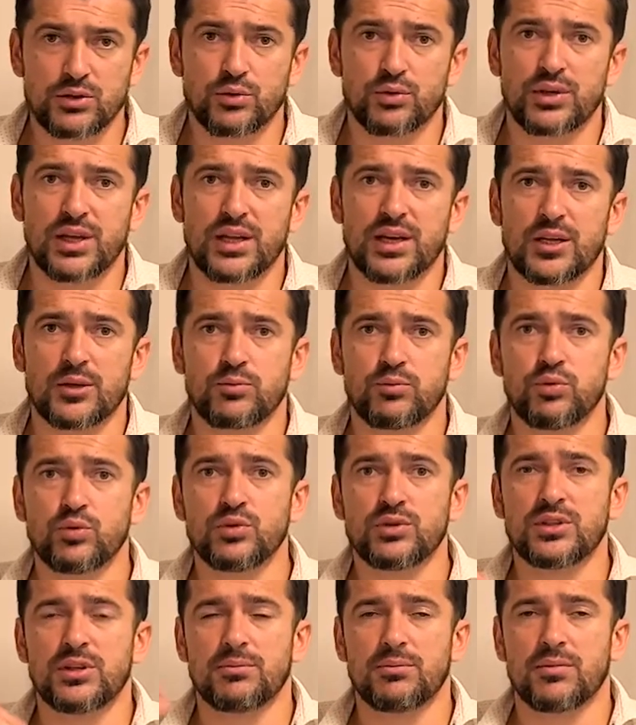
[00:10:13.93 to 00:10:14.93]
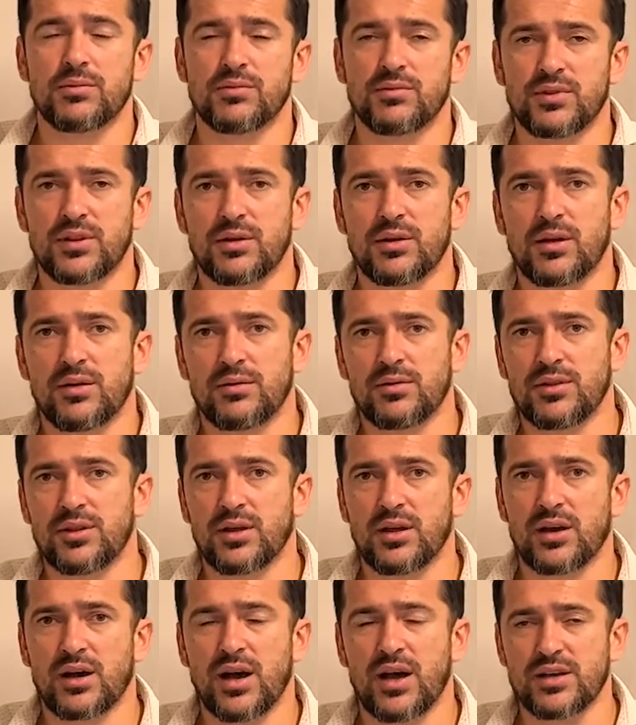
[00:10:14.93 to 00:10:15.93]
You cannot put
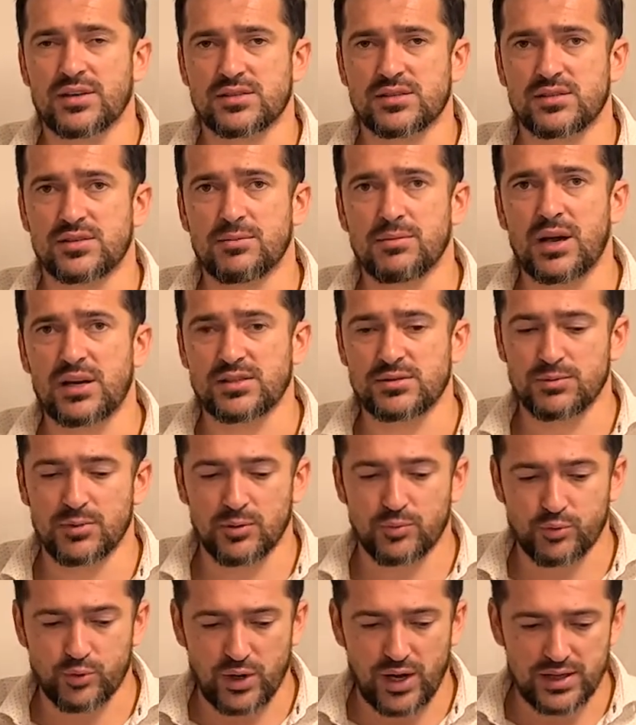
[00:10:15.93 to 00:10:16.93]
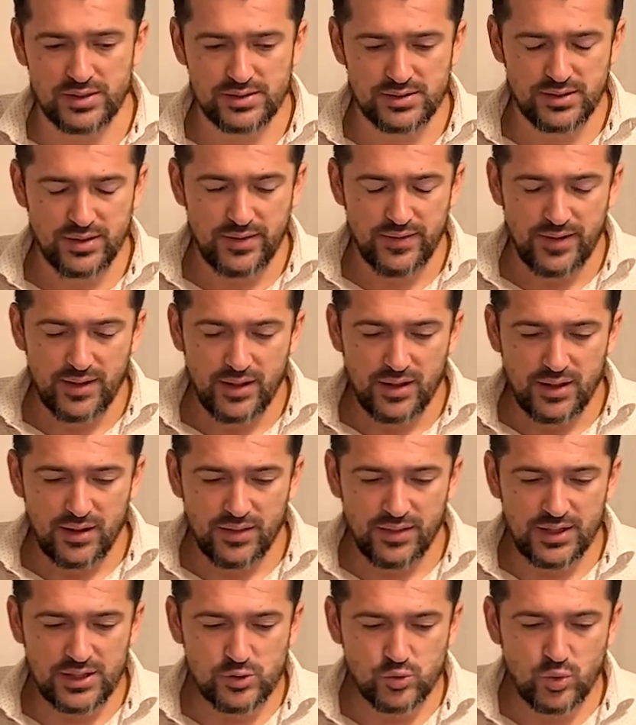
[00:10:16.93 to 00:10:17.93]
the highest, the maximum price.
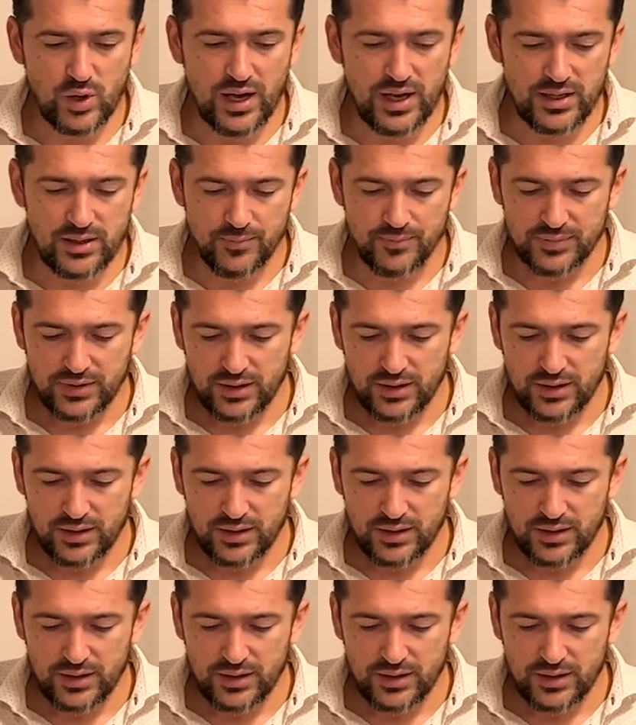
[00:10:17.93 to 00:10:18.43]
That's why